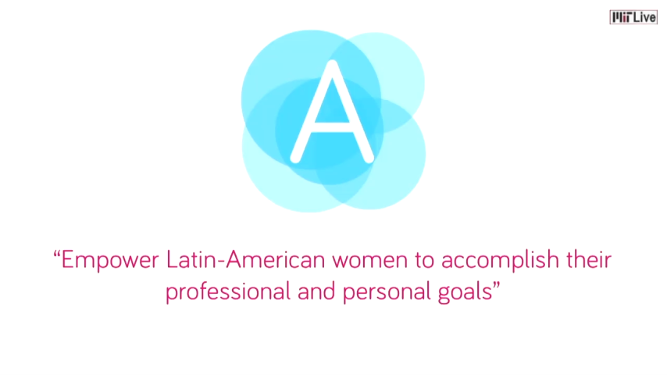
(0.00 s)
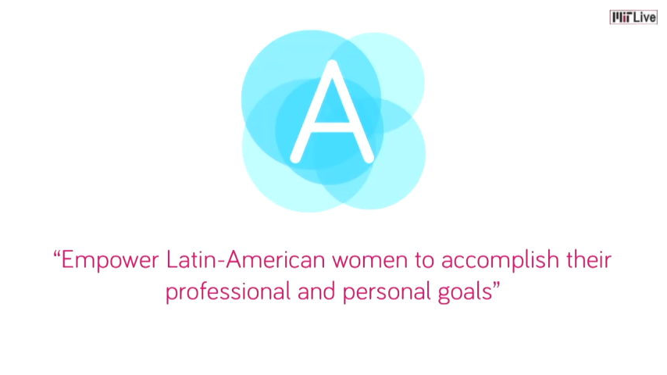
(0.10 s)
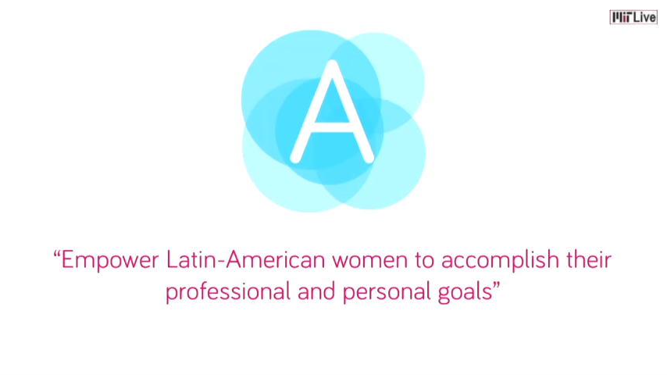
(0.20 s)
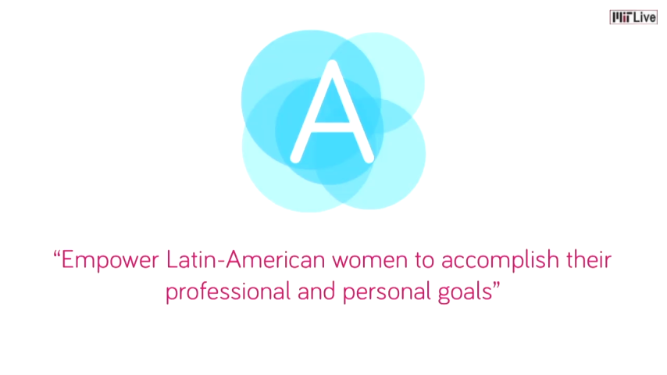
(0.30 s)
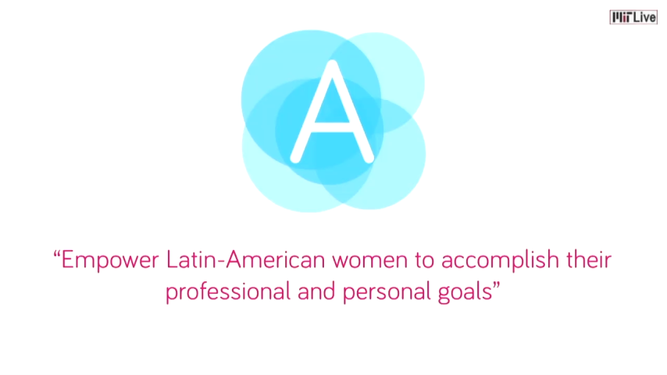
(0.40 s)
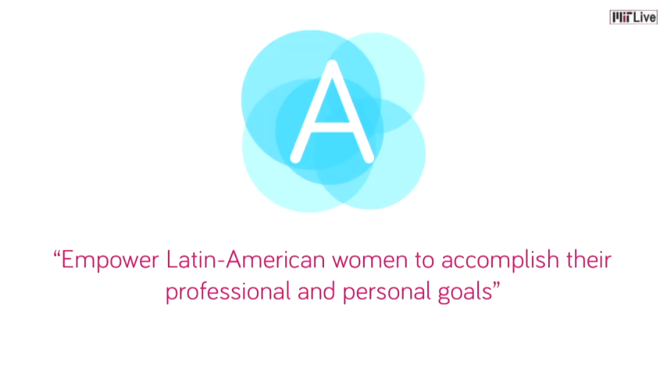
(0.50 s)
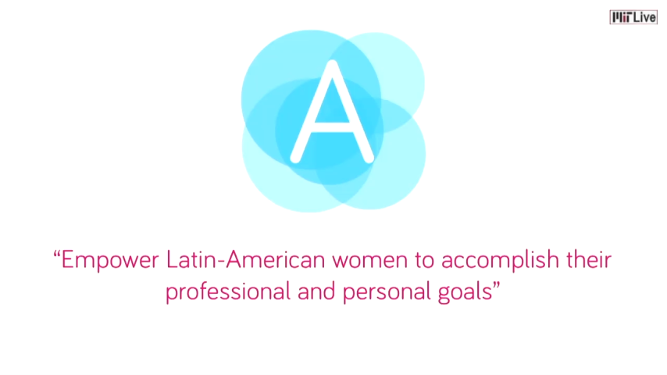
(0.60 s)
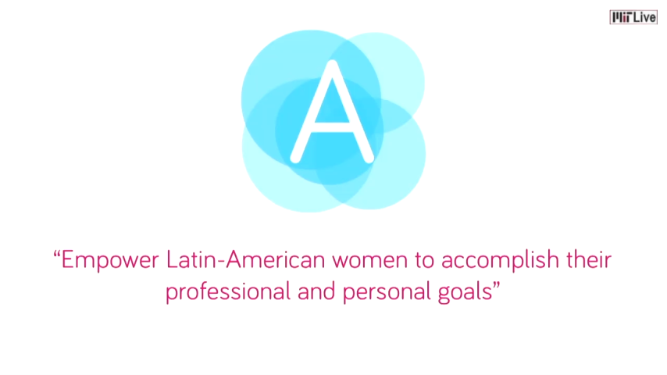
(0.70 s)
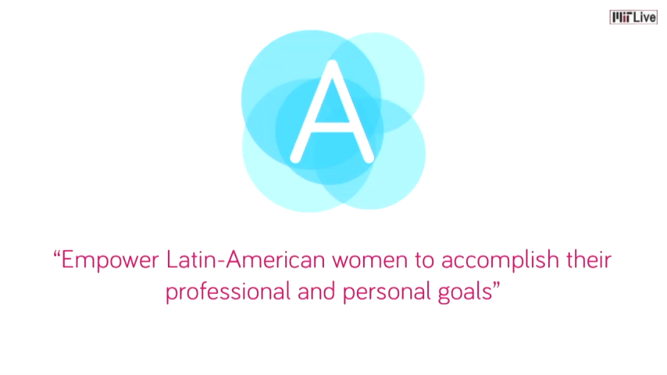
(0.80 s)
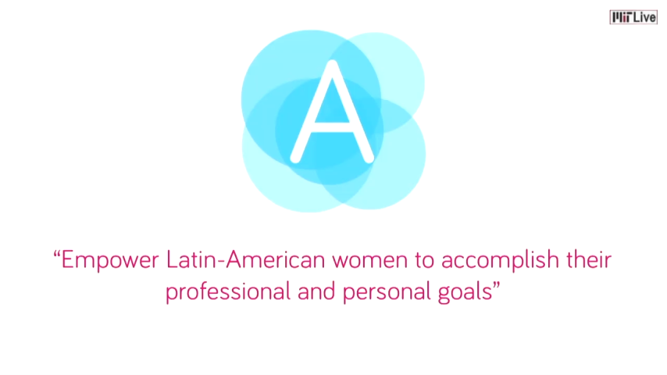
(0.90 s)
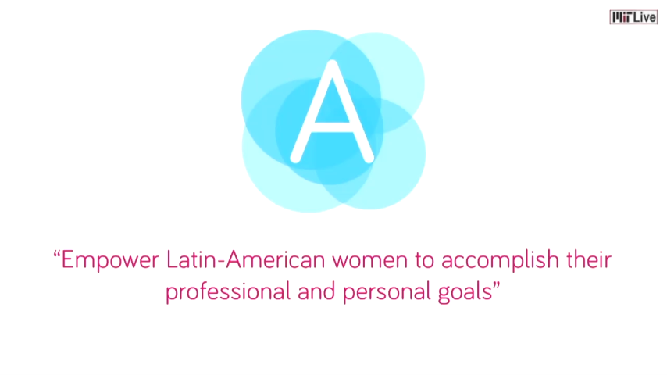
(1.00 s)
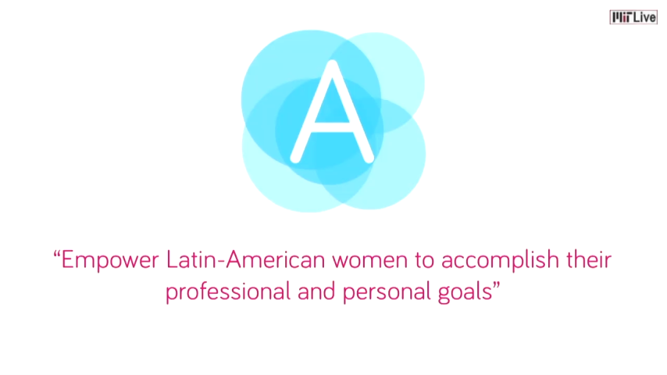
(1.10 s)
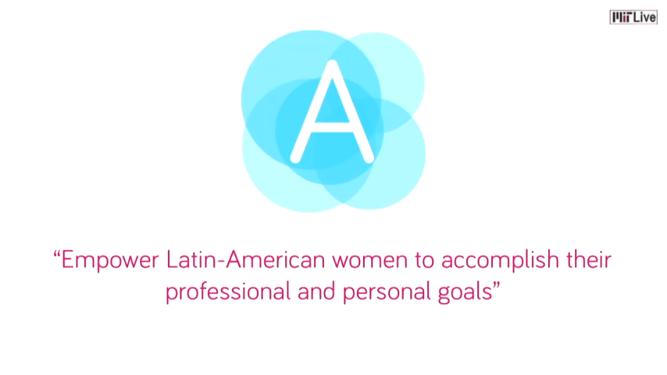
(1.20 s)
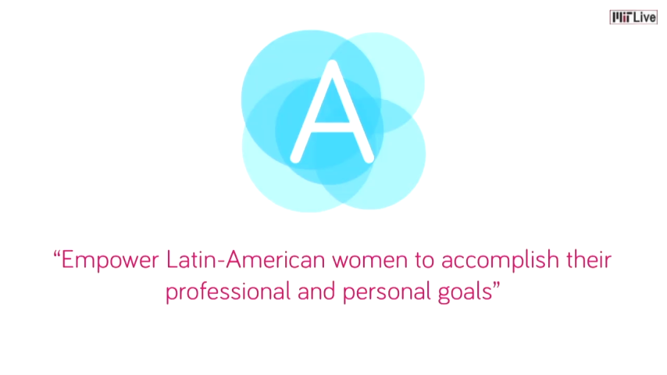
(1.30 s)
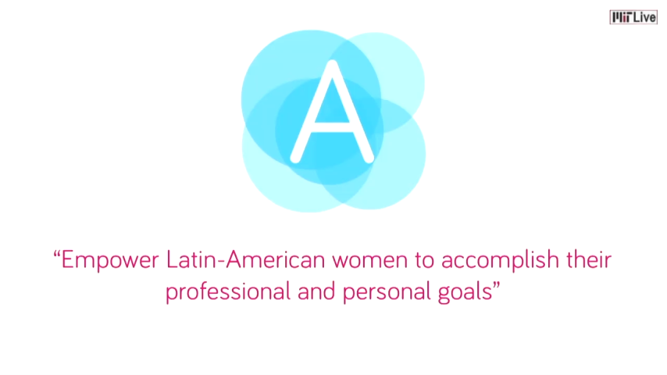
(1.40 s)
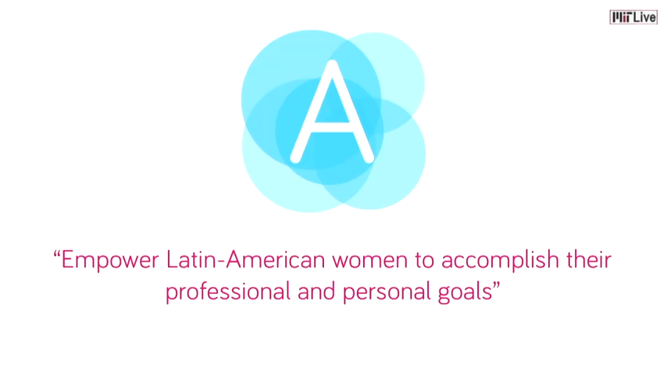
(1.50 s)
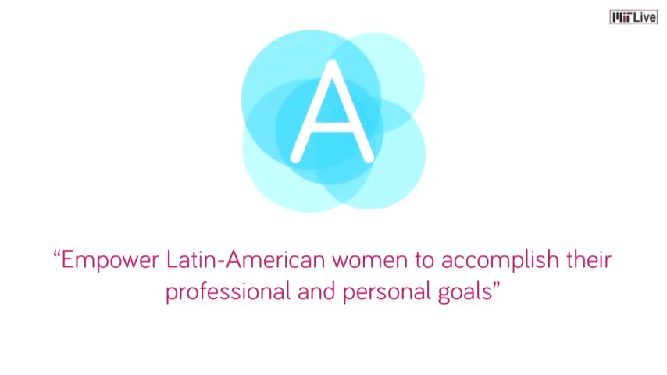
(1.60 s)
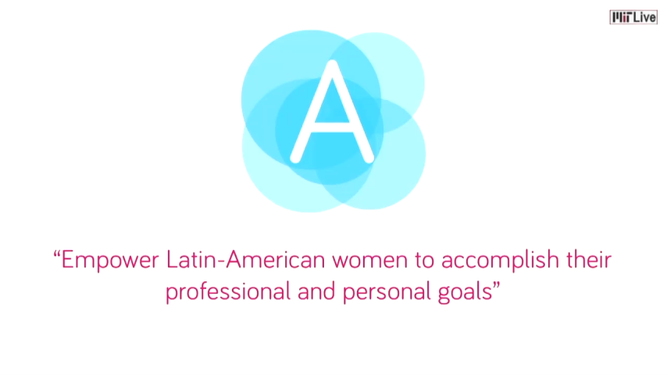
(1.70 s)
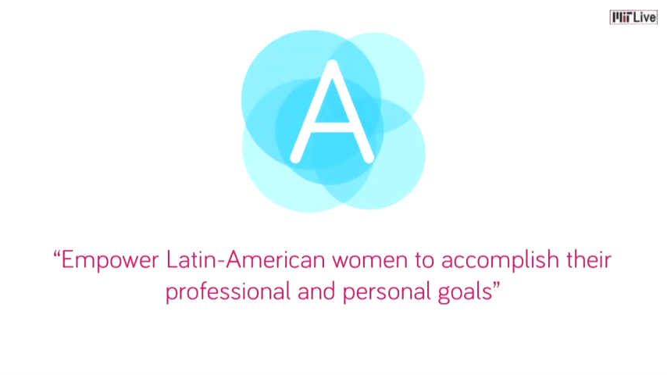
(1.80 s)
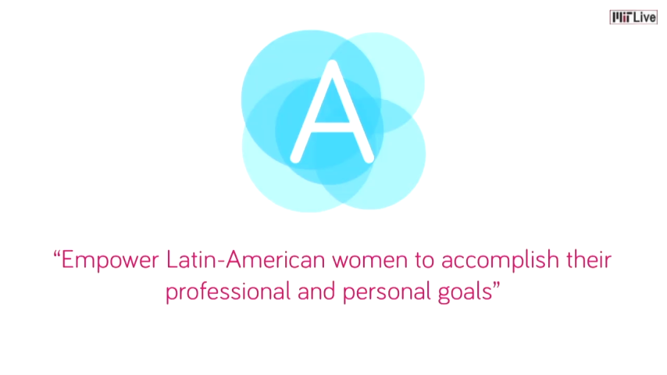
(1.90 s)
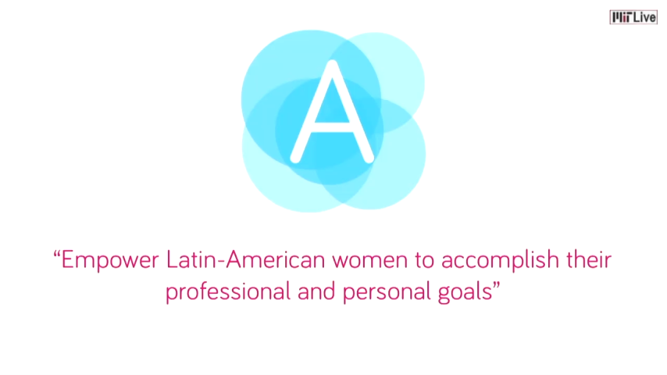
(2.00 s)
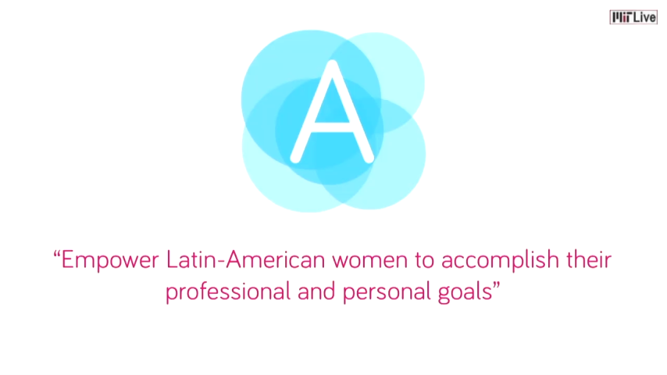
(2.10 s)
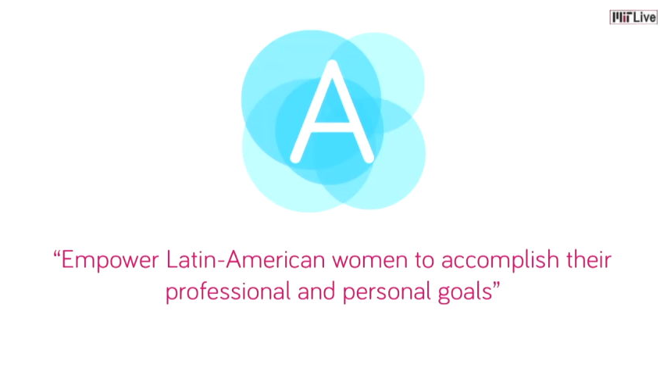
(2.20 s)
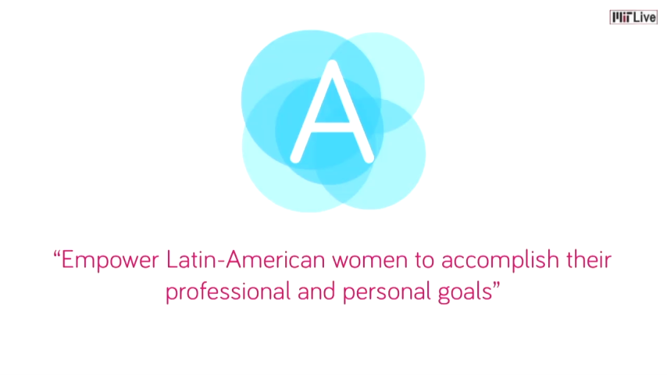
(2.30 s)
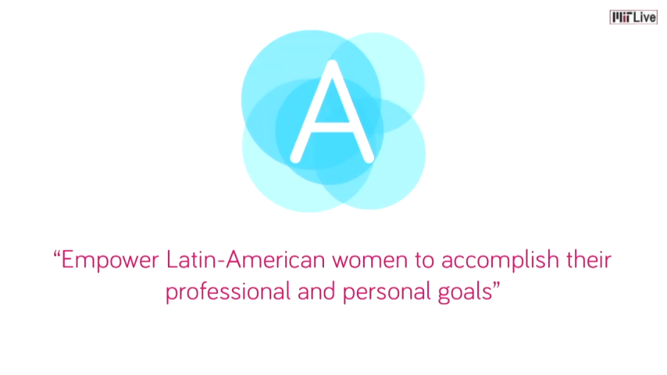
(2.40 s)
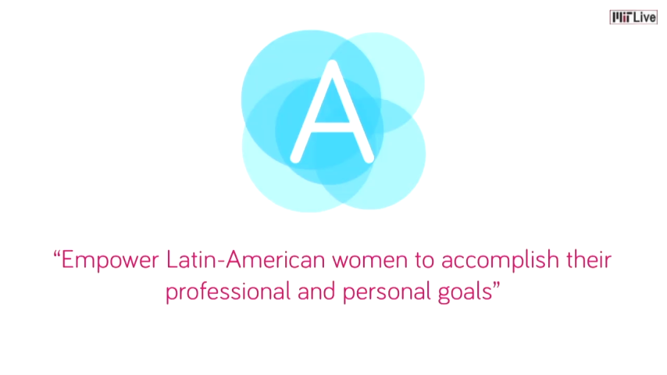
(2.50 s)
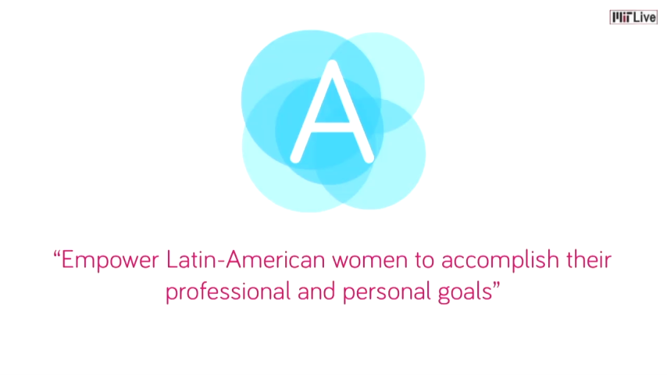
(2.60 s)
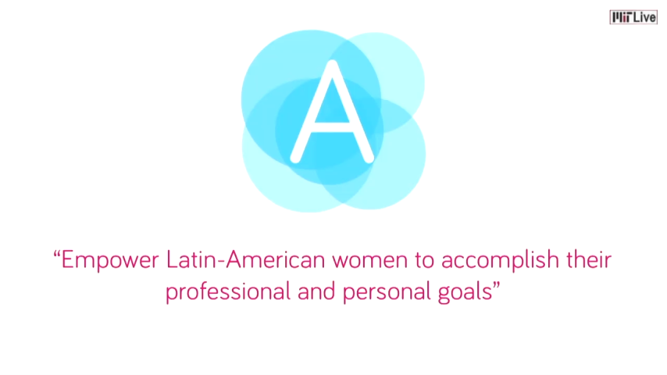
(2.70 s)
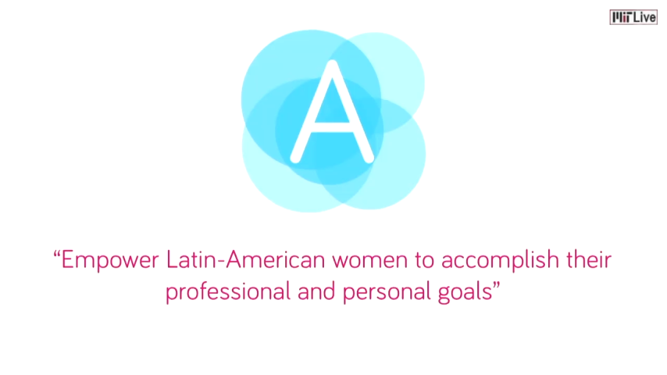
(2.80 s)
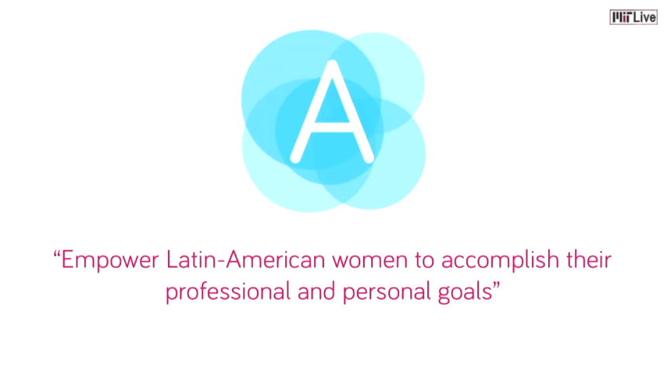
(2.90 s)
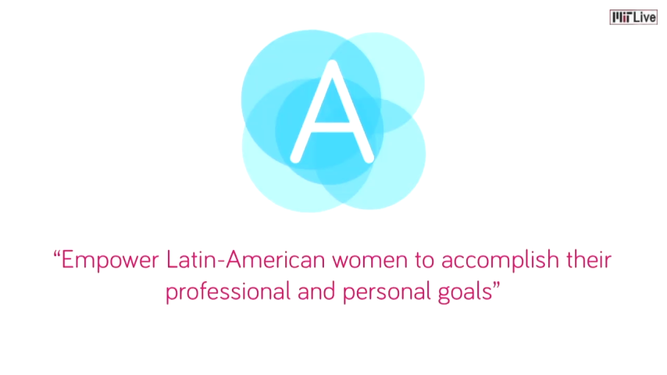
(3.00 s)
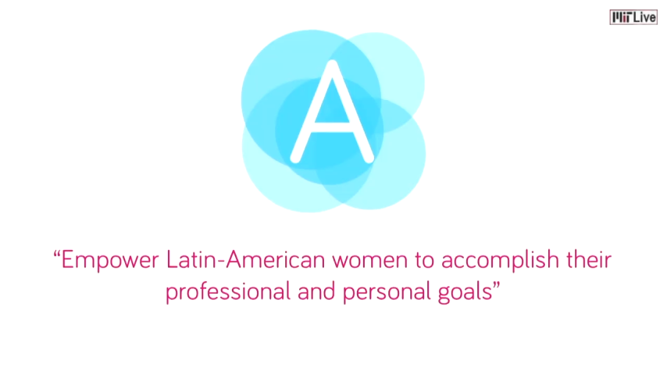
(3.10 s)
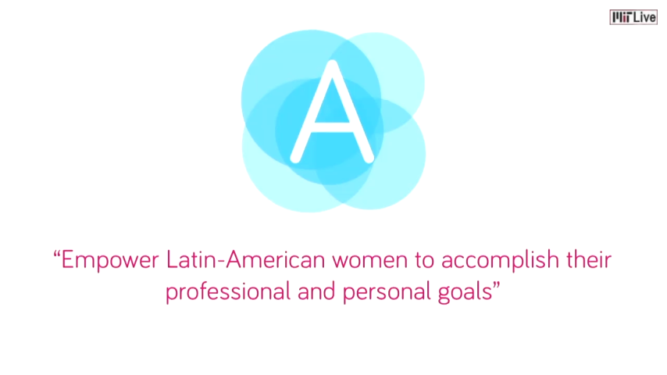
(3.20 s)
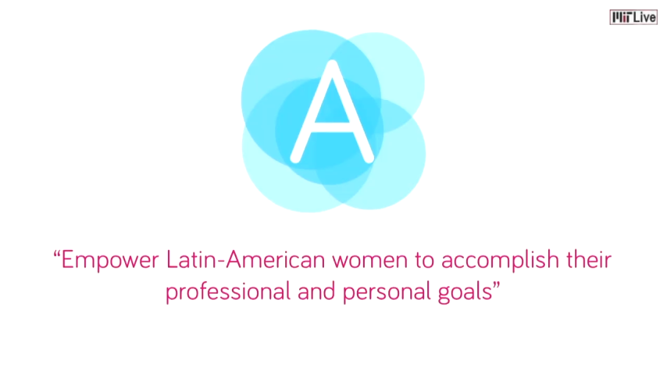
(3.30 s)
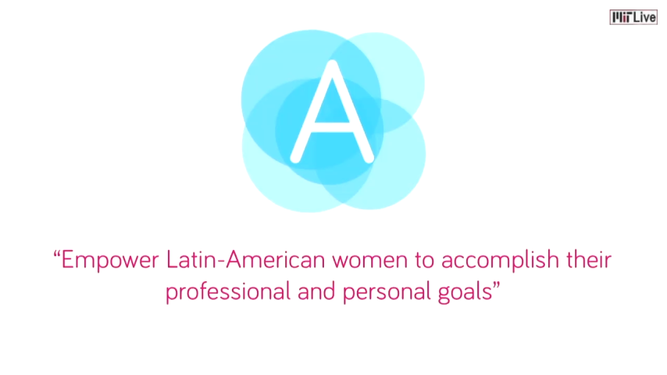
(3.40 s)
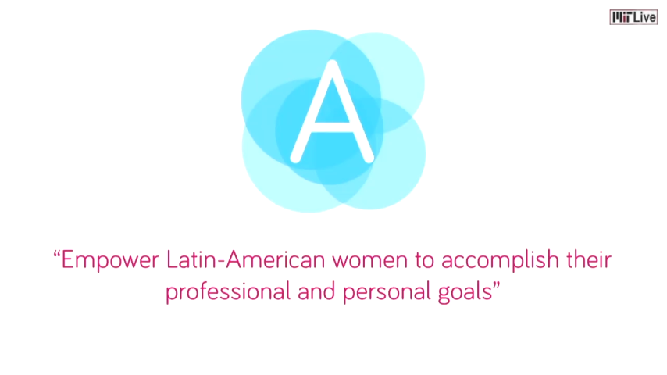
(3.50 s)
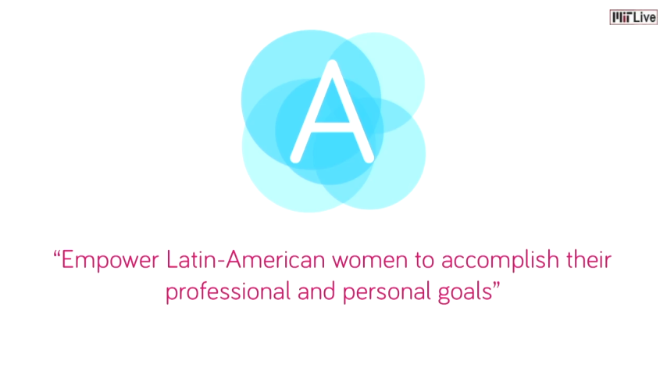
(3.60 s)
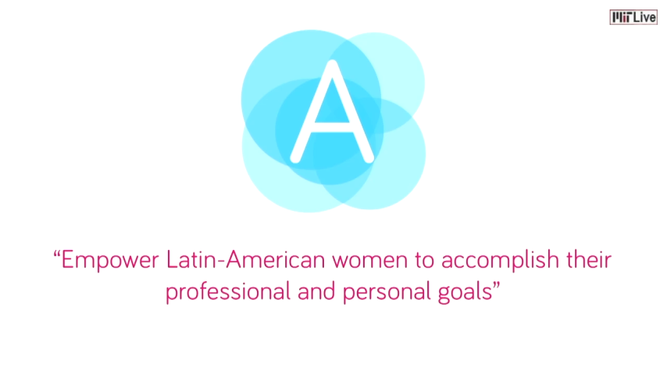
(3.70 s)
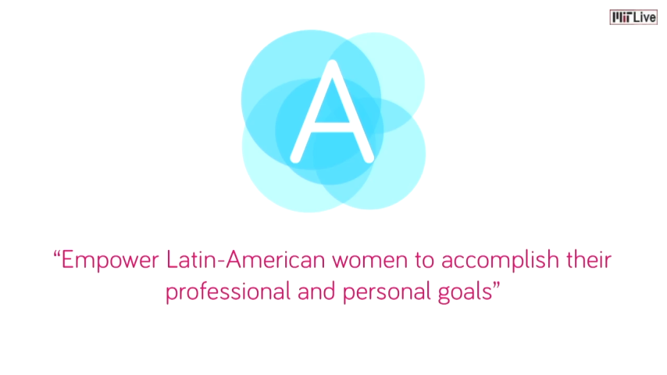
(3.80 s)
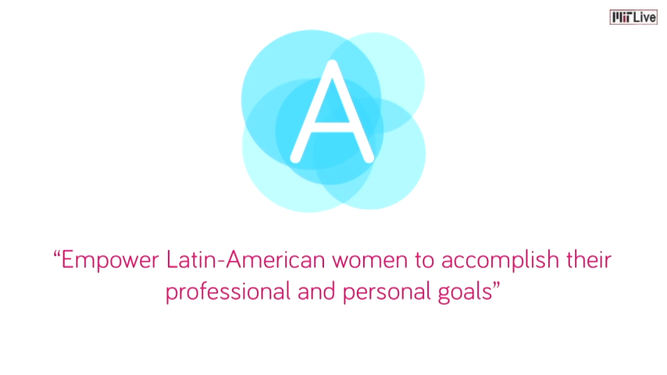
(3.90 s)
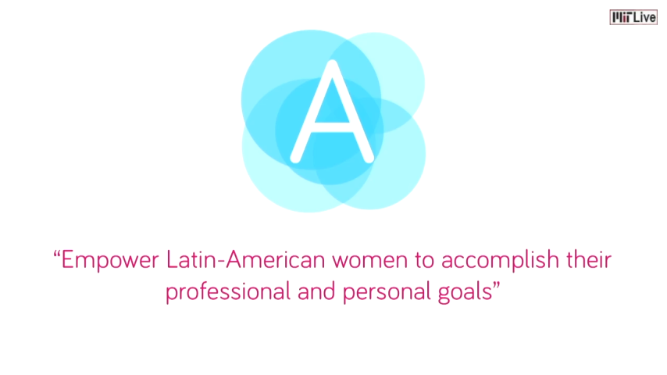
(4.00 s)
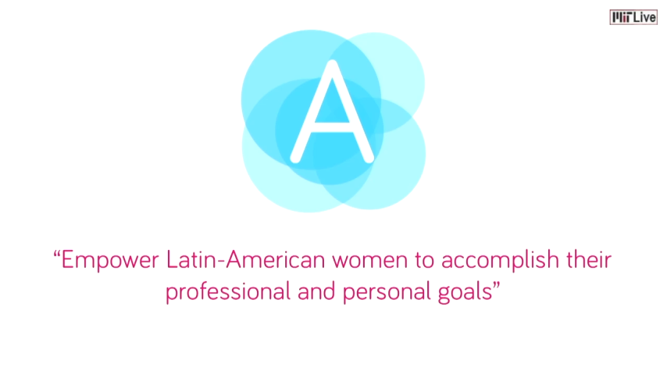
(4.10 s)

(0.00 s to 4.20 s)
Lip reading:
Nobody's mouth can be seen.